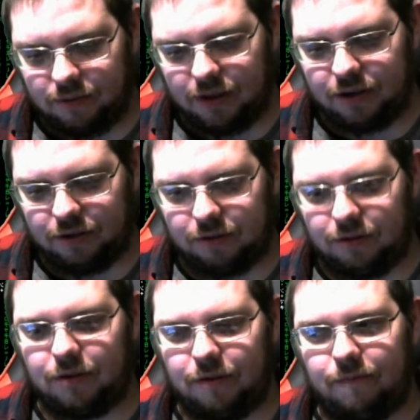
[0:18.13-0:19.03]
little
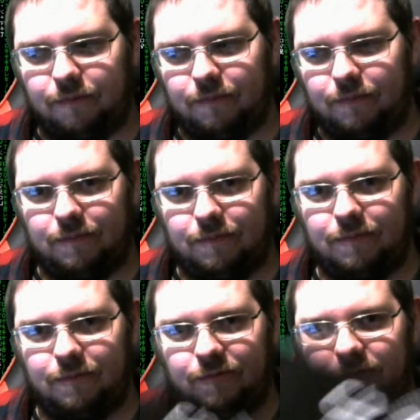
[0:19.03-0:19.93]

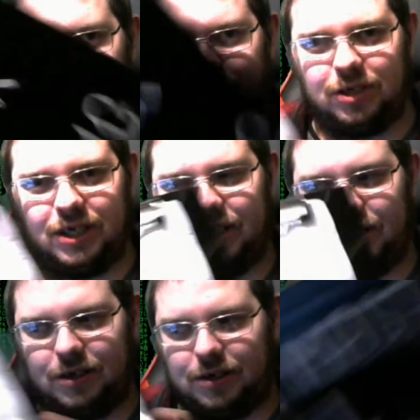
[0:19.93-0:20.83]

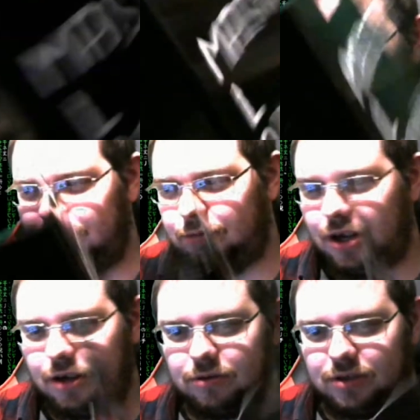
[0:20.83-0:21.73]
folding little
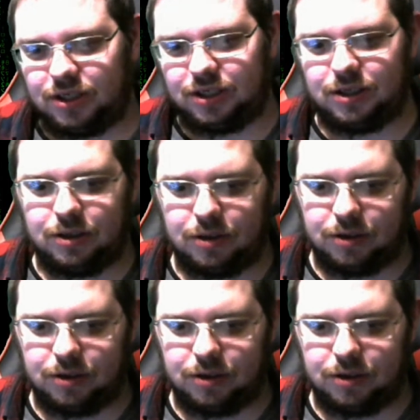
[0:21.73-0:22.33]
notes.